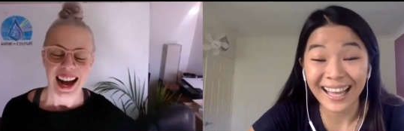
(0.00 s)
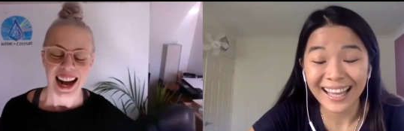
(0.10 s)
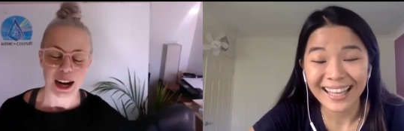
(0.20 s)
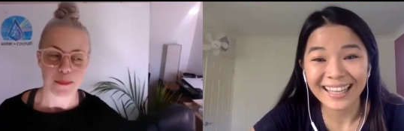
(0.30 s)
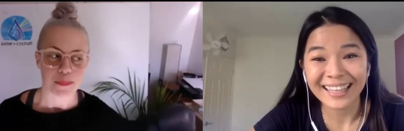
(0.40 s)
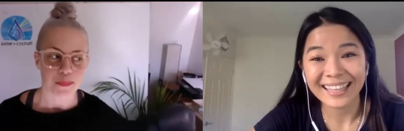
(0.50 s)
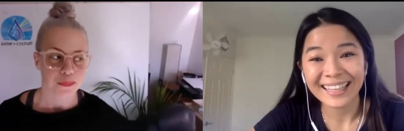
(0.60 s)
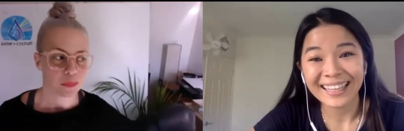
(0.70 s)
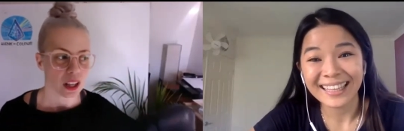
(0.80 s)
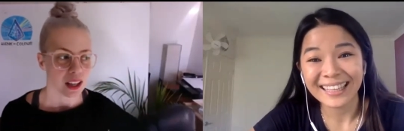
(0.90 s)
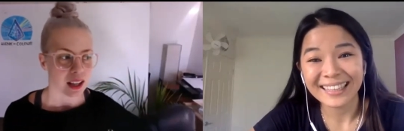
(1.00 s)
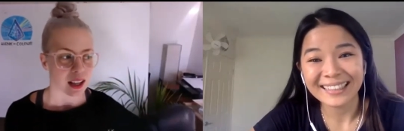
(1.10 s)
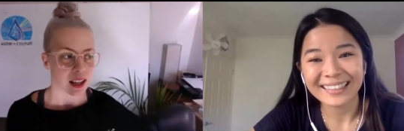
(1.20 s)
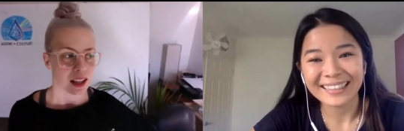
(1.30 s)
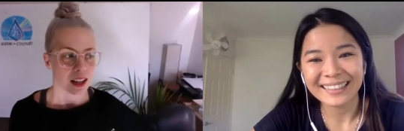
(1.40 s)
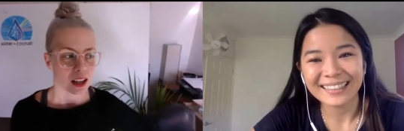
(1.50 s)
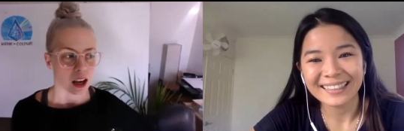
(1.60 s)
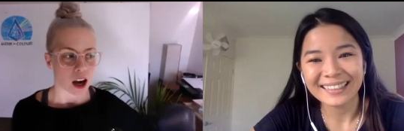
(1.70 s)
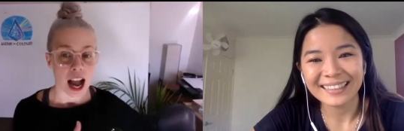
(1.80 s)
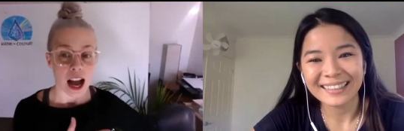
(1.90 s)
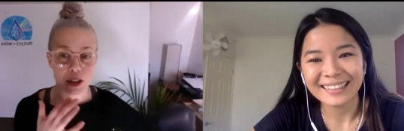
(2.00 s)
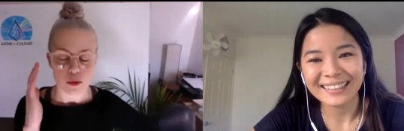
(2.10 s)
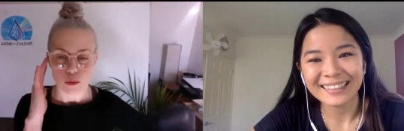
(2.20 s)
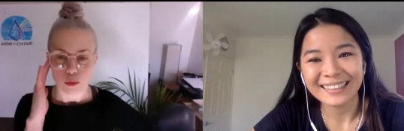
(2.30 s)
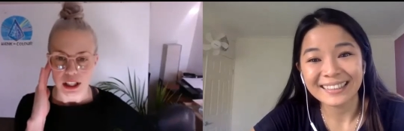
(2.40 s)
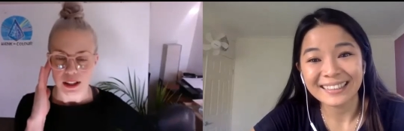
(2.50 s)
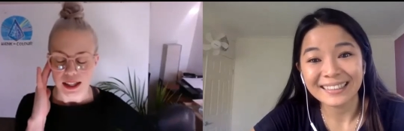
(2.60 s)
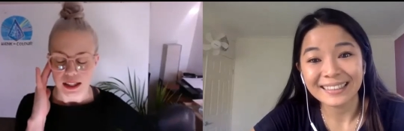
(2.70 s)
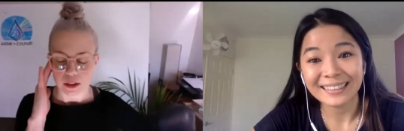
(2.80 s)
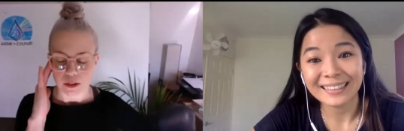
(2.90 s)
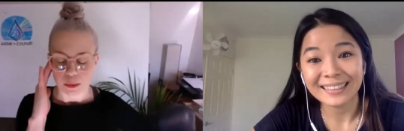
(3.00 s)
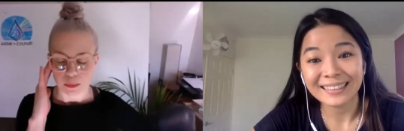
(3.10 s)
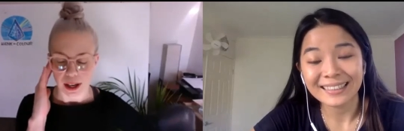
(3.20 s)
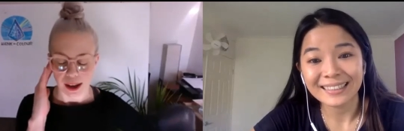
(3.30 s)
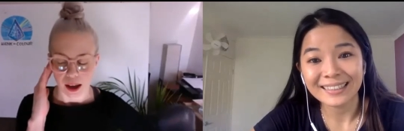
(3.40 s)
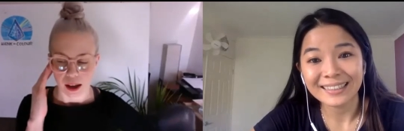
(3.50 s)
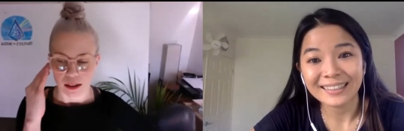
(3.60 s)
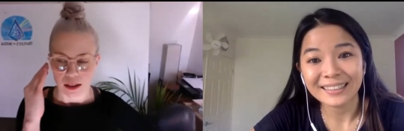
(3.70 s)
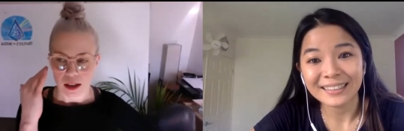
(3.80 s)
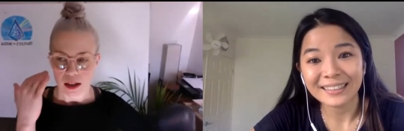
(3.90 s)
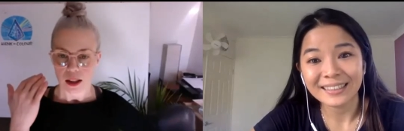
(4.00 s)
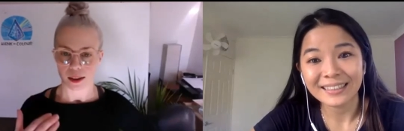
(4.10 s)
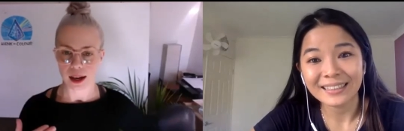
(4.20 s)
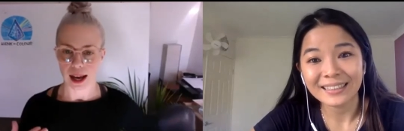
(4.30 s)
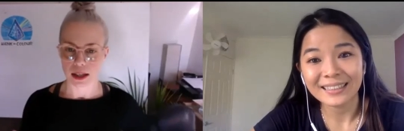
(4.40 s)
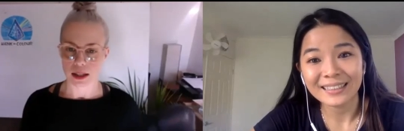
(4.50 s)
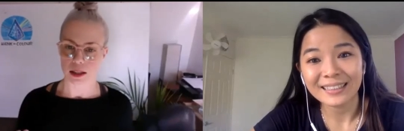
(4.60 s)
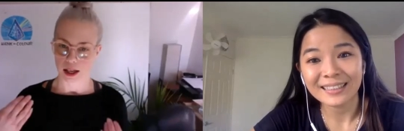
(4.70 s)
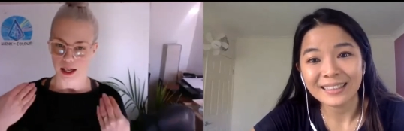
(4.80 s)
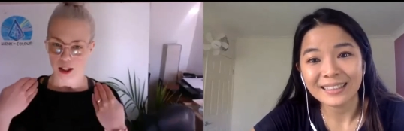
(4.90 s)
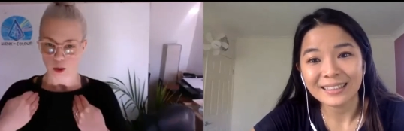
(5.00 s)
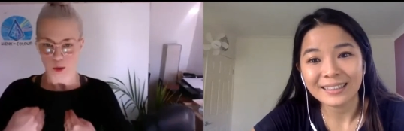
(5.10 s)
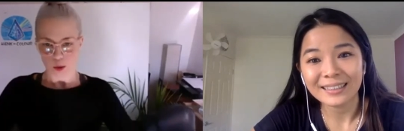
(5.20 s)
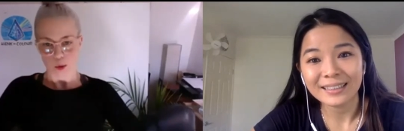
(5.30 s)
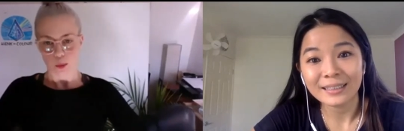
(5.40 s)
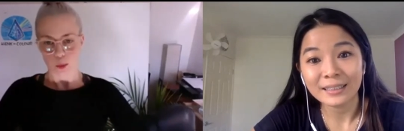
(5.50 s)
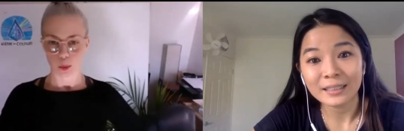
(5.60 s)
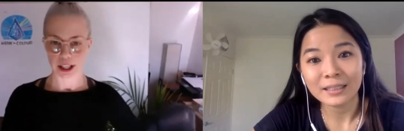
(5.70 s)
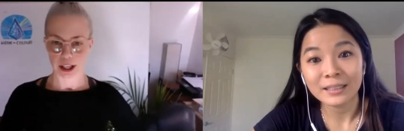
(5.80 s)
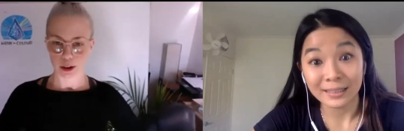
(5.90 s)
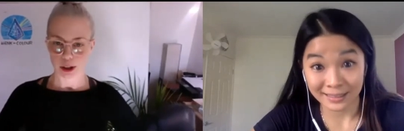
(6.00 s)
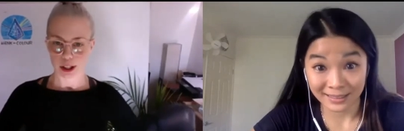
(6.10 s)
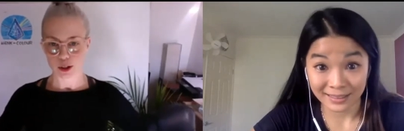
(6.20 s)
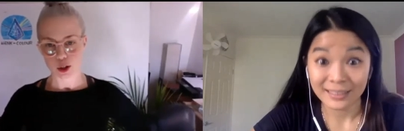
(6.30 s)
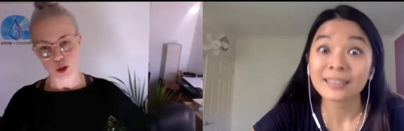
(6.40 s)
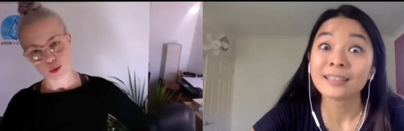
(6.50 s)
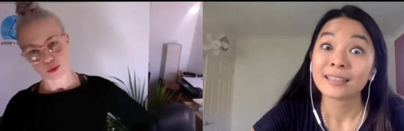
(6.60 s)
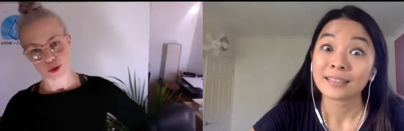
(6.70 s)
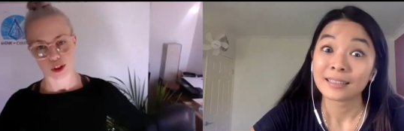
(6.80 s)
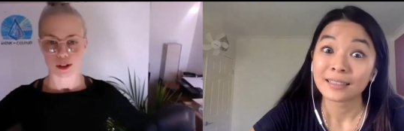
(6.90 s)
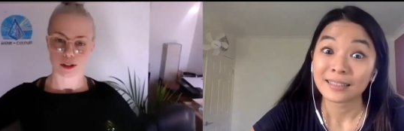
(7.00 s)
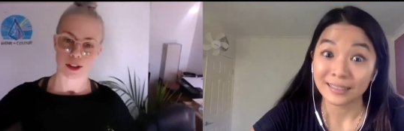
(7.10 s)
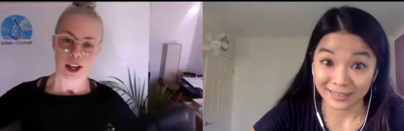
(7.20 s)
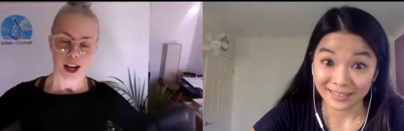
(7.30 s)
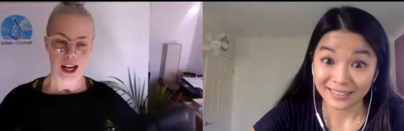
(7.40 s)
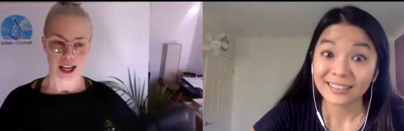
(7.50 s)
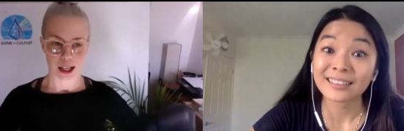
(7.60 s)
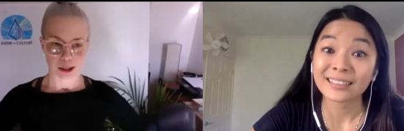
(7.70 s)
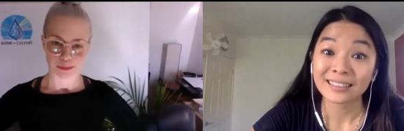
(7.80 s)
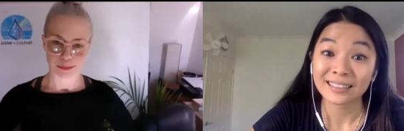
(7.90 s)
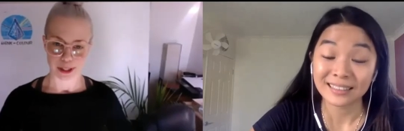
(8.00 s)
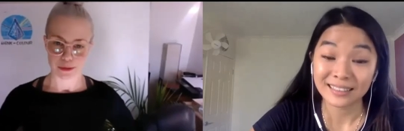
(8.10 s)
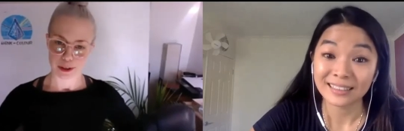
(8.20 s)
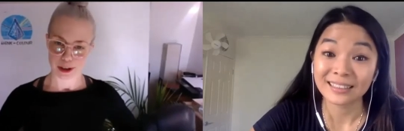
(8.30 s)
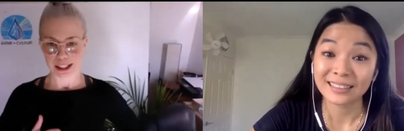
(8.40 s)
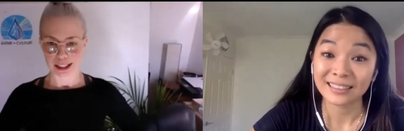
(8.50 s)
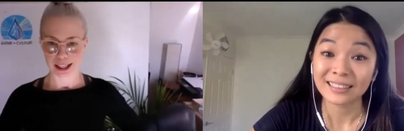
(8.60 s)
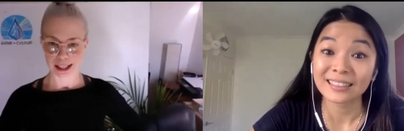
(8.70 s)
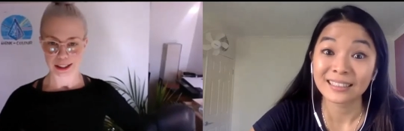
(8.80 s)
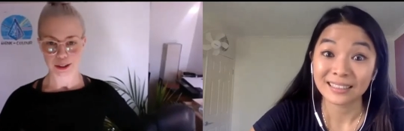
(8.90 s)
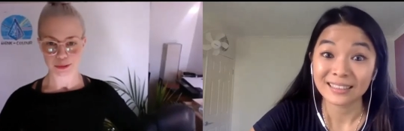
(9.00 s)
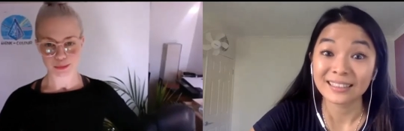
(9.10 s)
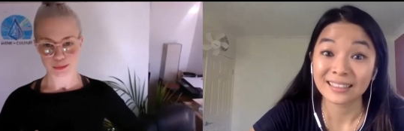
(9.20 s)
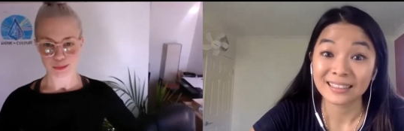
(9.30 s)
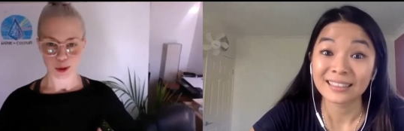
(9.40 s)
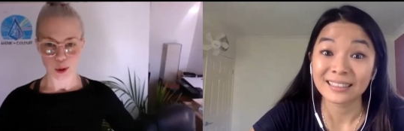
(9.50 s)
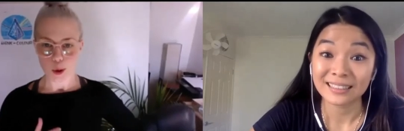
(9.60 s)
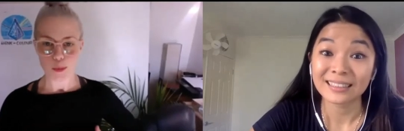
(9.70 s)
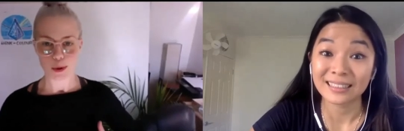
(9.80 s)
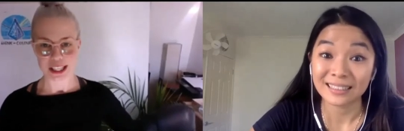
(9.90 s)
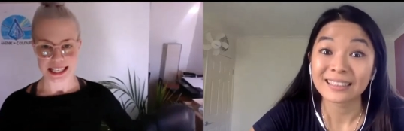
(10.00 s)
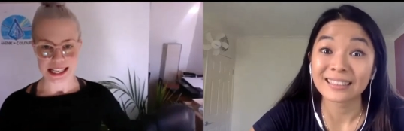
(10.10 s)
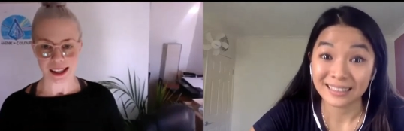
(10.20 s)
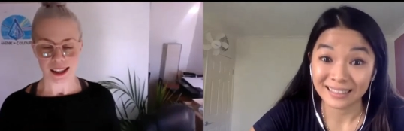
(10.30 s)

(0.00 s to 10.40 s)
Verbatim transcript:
Speaker 1: um, I had this real idea in my head that I had to like wear a suit and um, be very like corporatey,